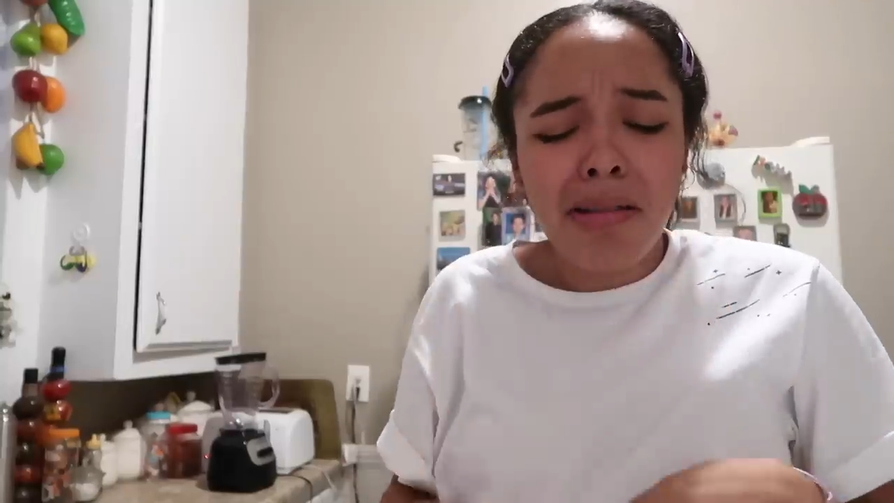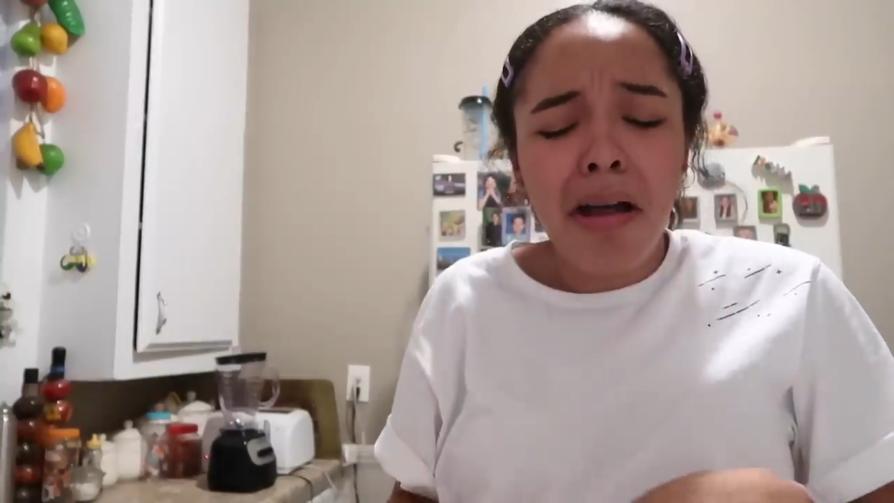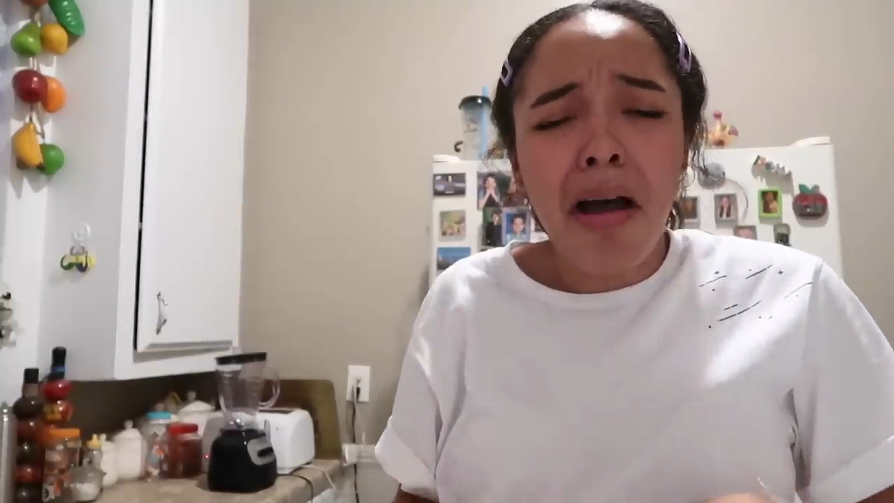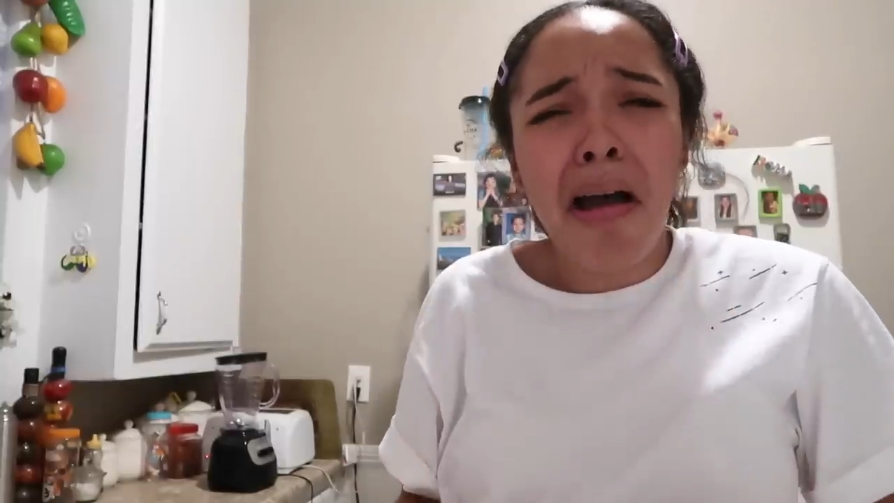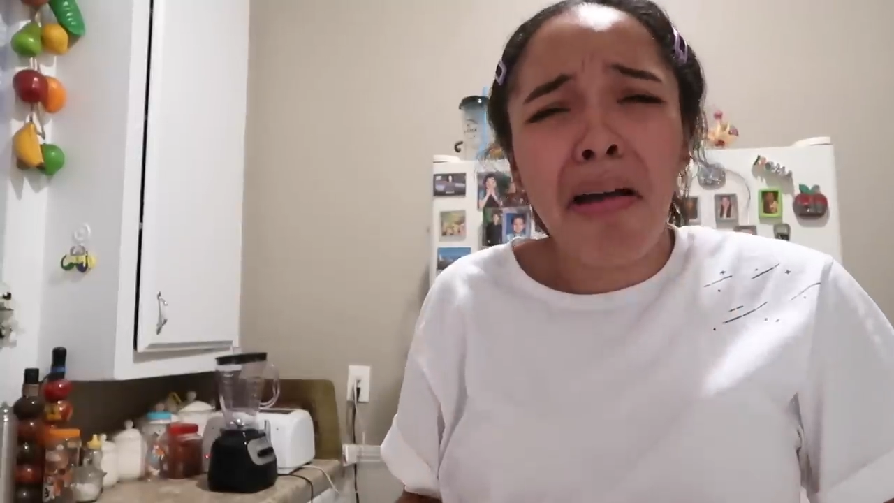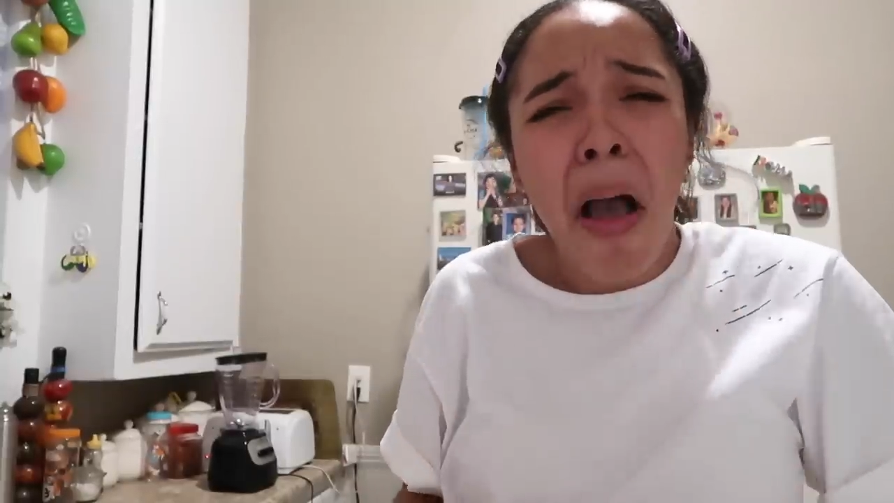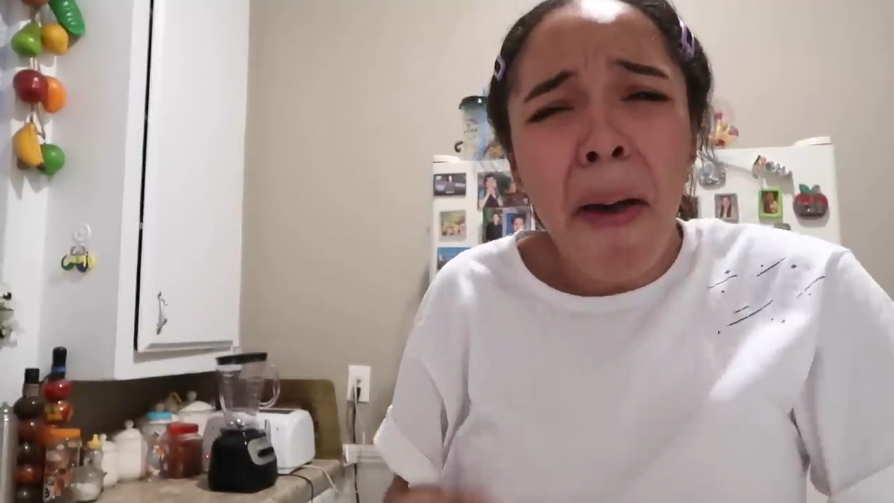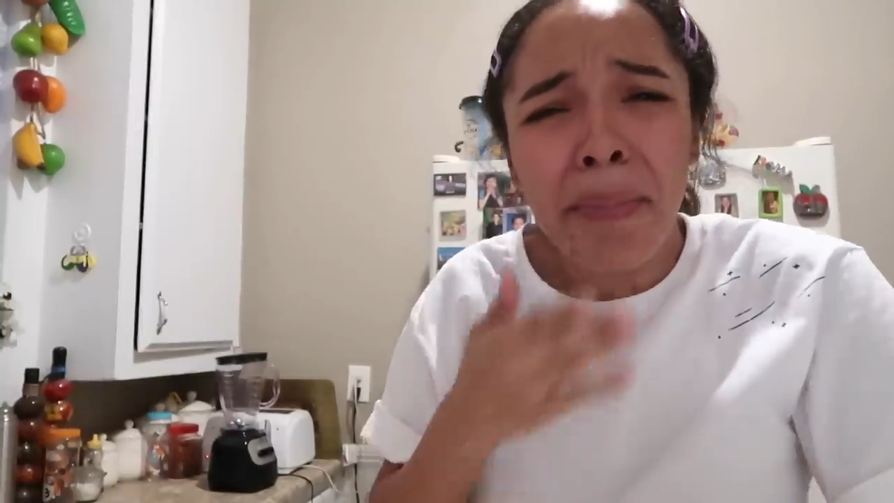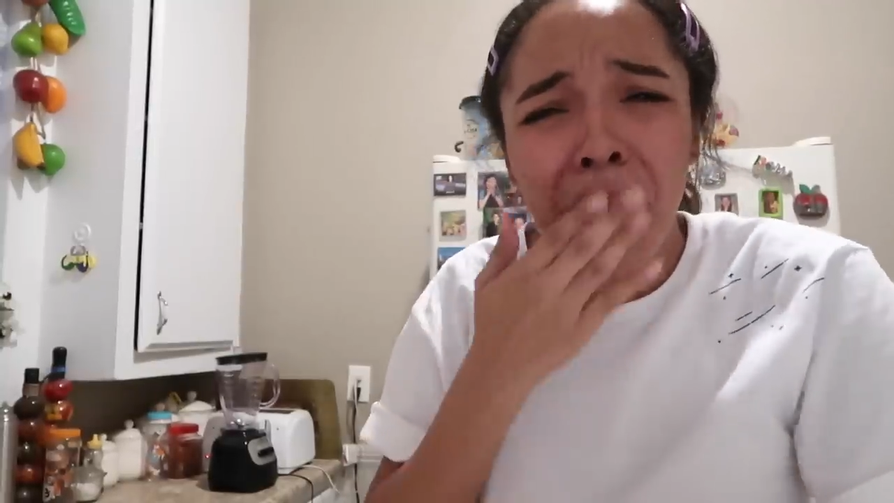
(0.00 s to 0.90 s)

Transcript: tongue,